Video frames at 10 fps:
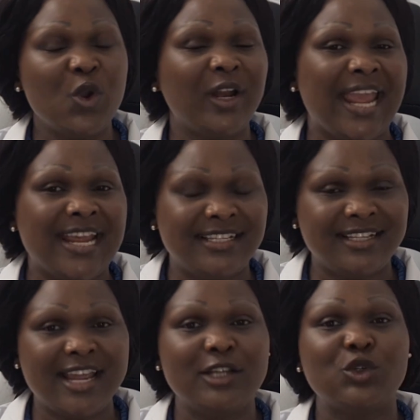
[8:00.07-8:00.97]
not
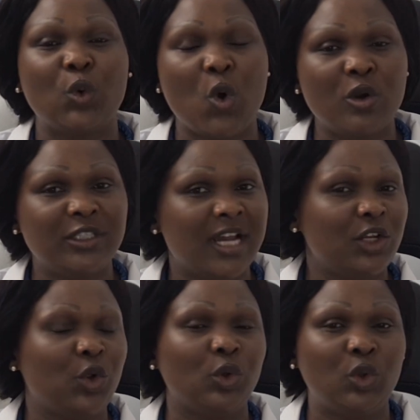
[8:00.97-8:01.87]
hesitate to
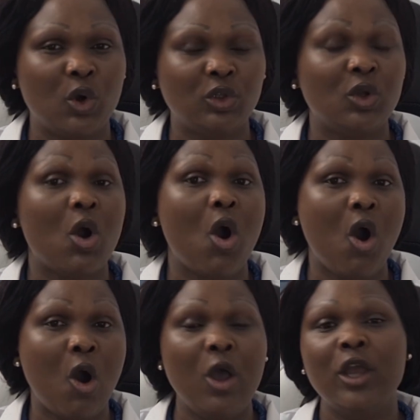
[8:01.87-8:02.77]
contact your doctor
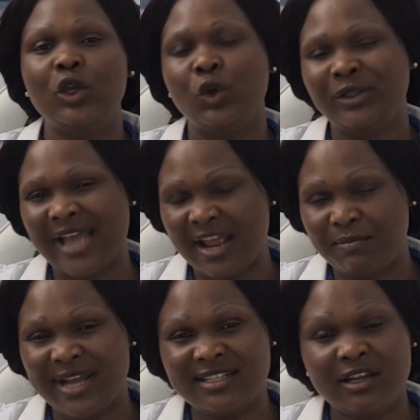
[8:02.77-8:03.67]
or your
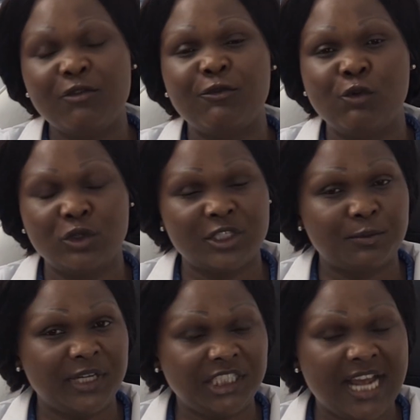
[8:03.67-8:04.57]
diabetic foot
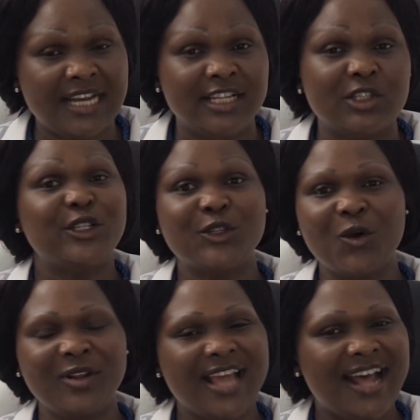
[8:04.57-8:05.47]
specialist
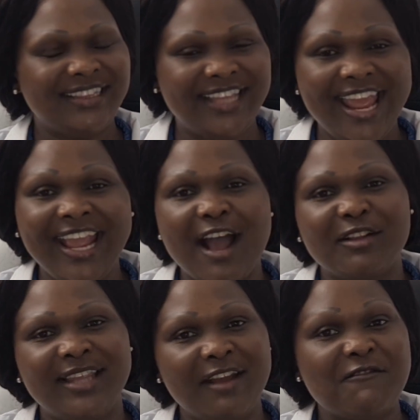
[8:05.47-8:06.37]
so that they
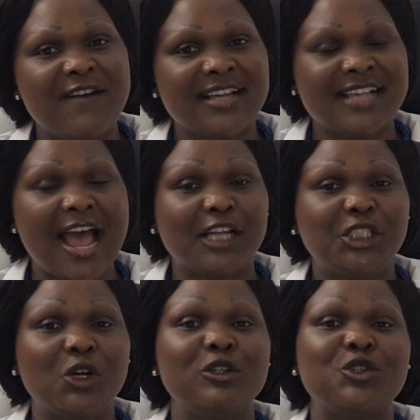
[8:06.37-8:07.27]
can take fast
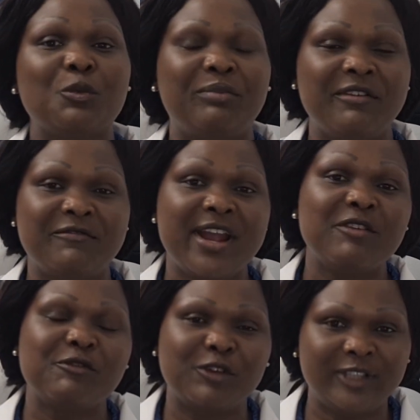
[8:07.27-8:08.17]
action to
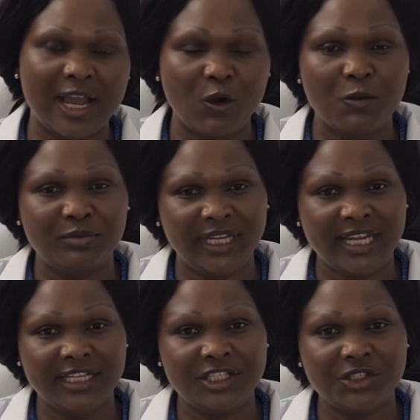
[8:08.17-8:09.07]
prevent further
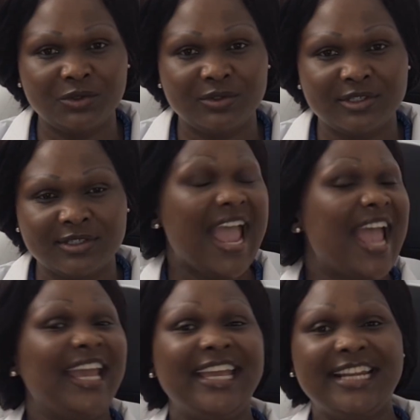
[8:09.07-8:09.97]
complications.
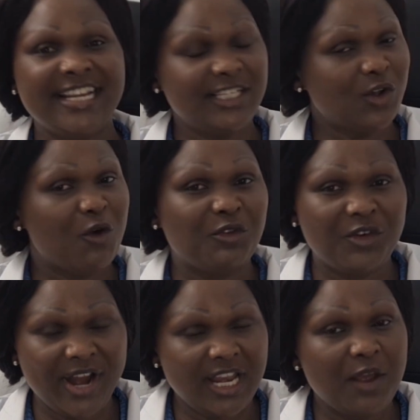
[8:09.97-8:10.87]
It is of
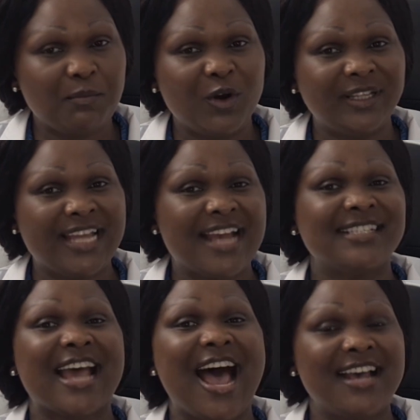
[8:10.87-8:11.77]
great importance
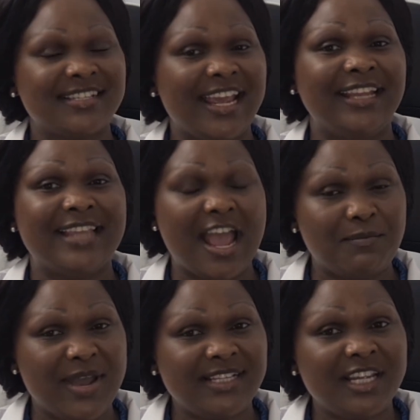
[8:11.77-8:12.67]
as a
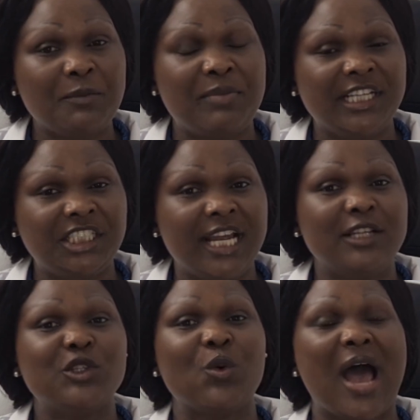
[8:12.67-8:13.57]
diabetic
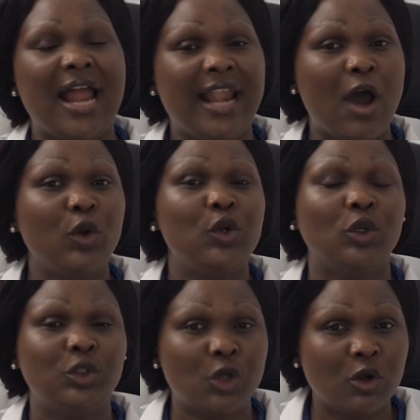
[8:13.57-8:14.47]
patient to allow
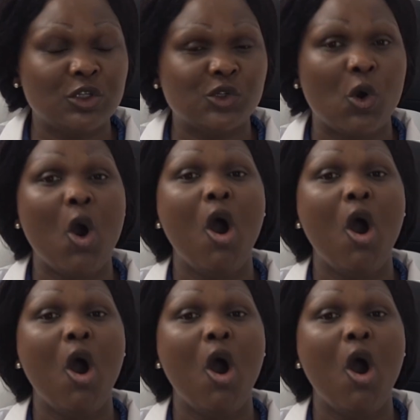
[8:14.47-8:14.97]
your doctor